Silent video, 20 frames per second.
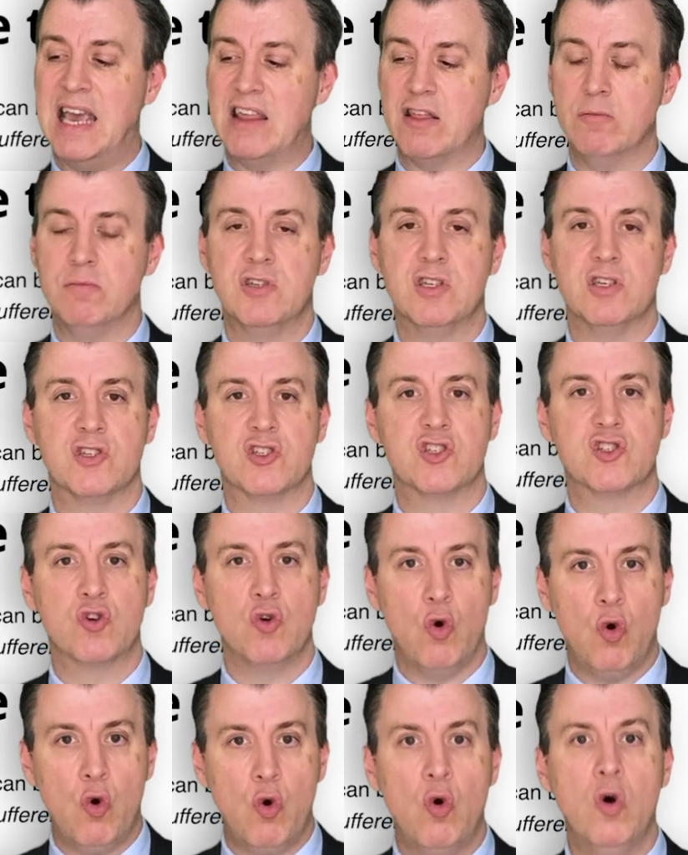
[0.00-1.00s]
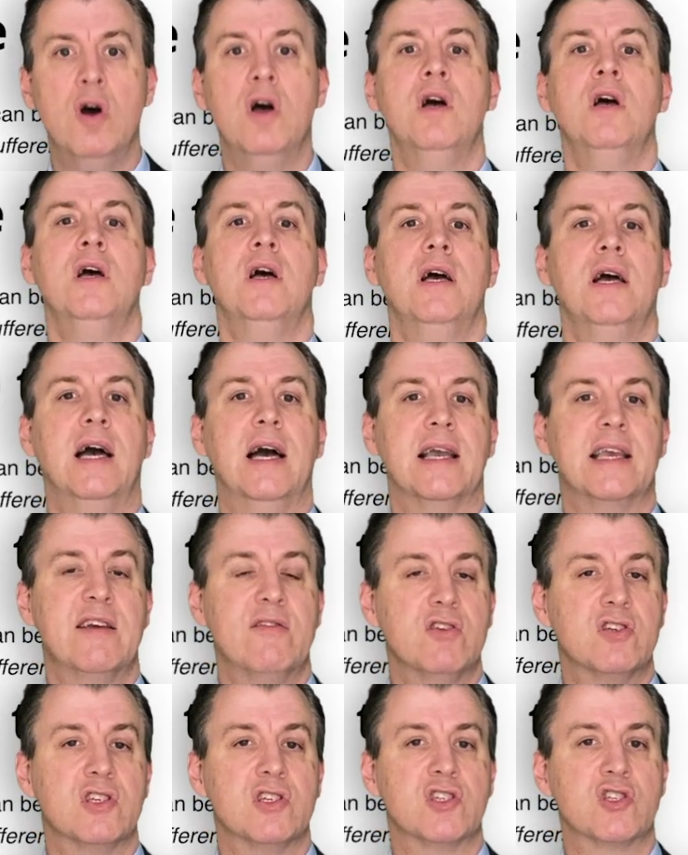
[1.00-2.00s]
get them to score,
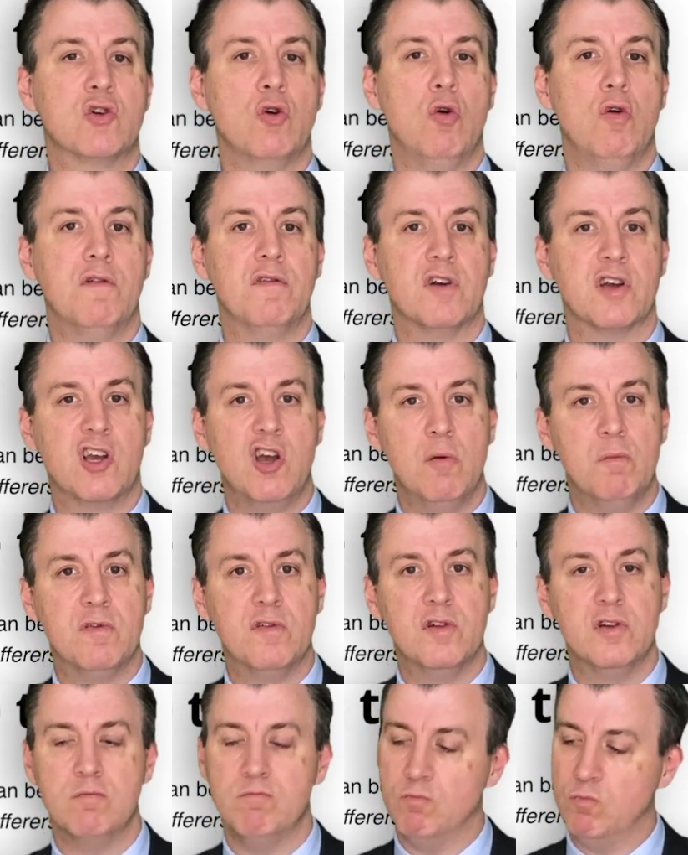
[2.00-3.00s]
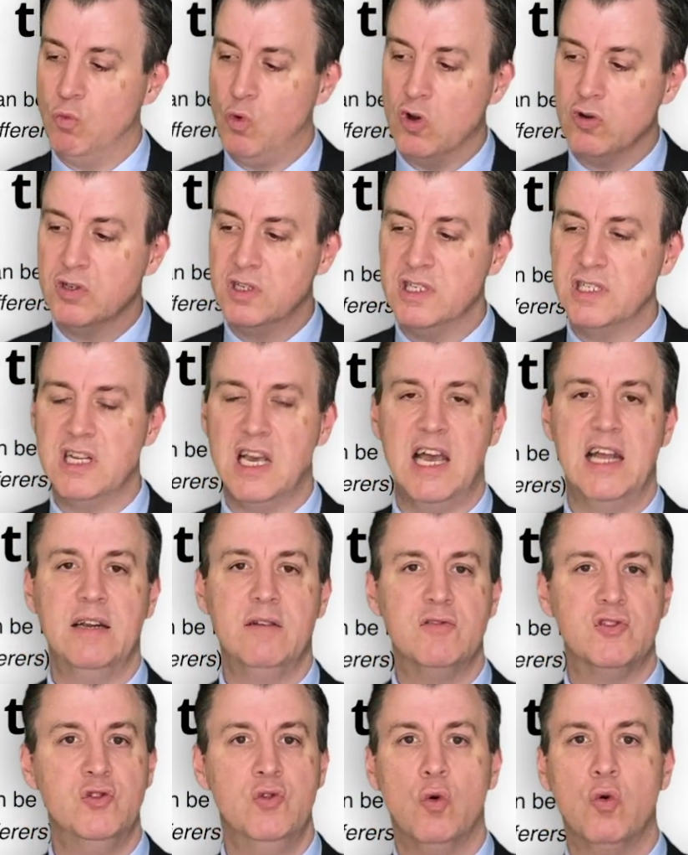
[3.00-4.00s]
give us a score for comfort, 1 to
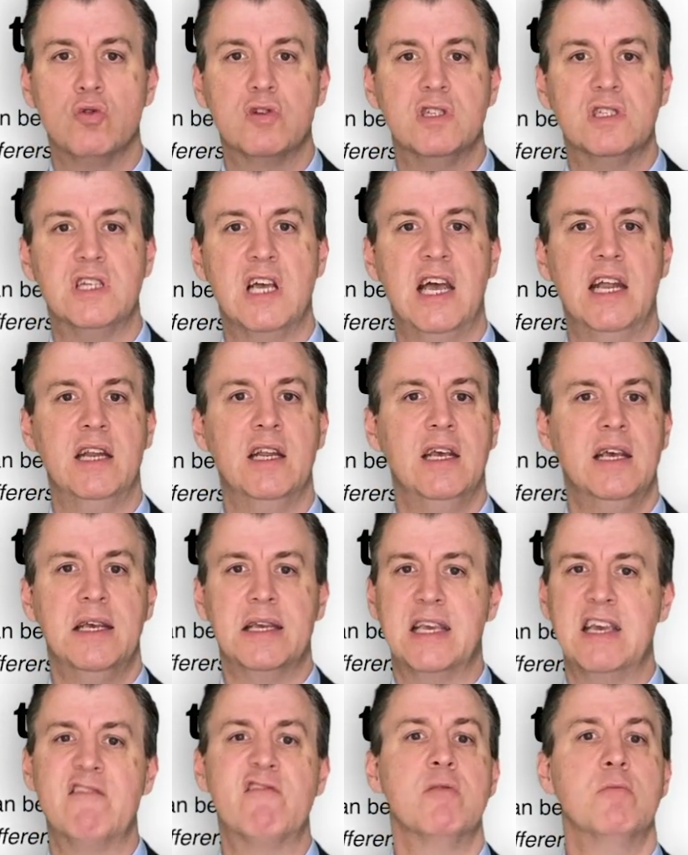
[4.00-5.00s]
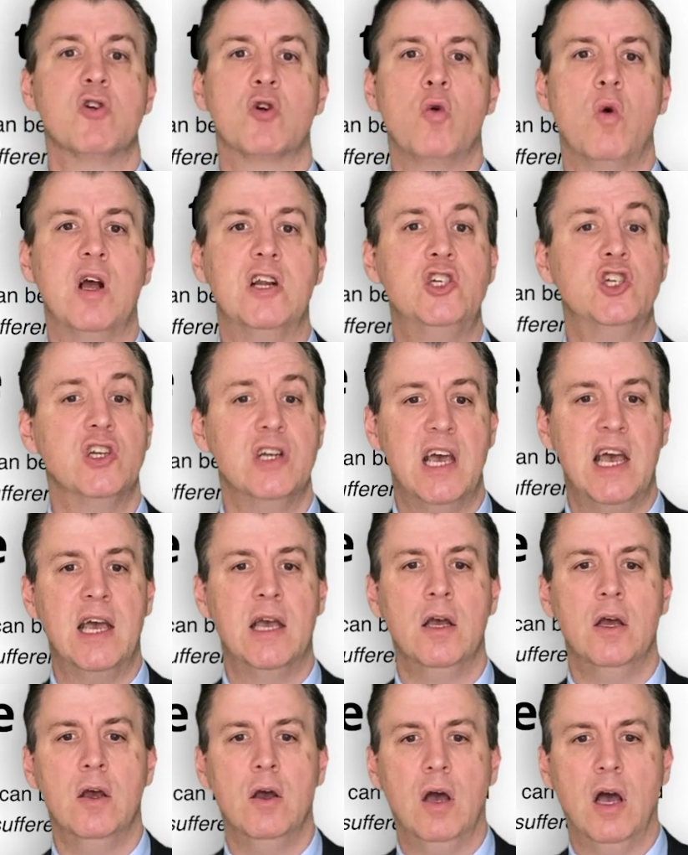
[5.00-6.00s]
10, 0 to 10, give them a questionnaire,
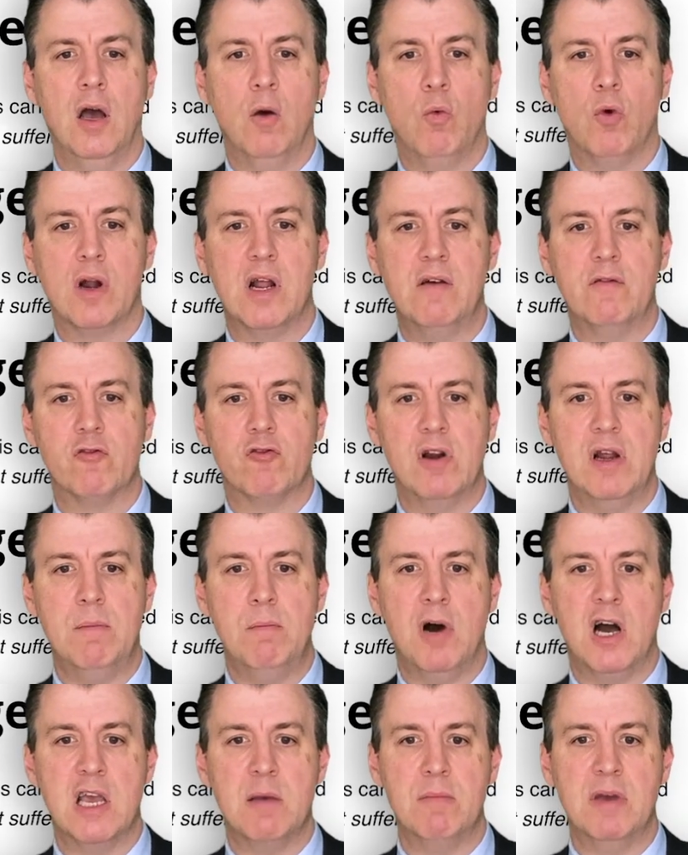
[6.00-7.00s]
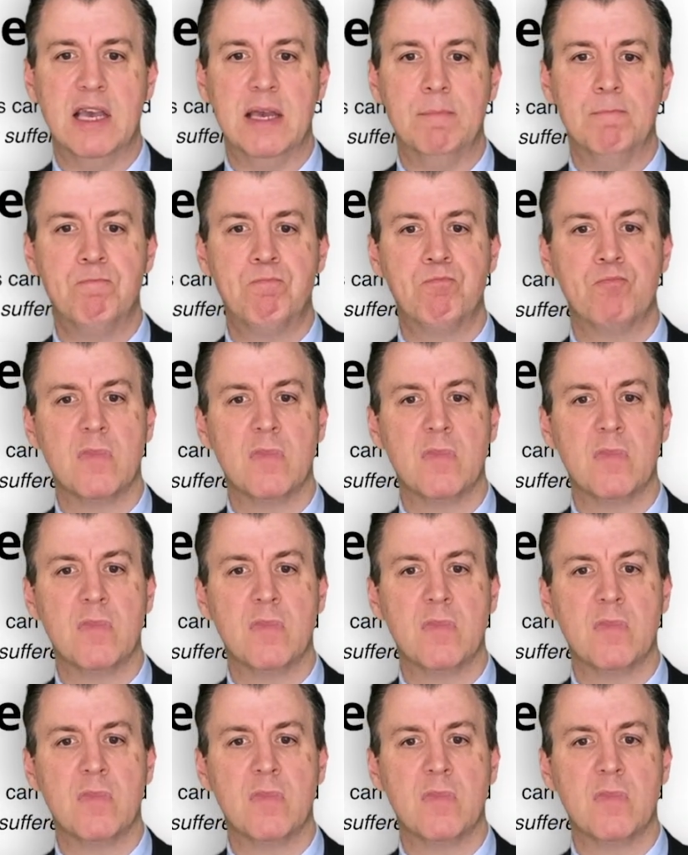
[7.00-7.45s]
whatever it might be.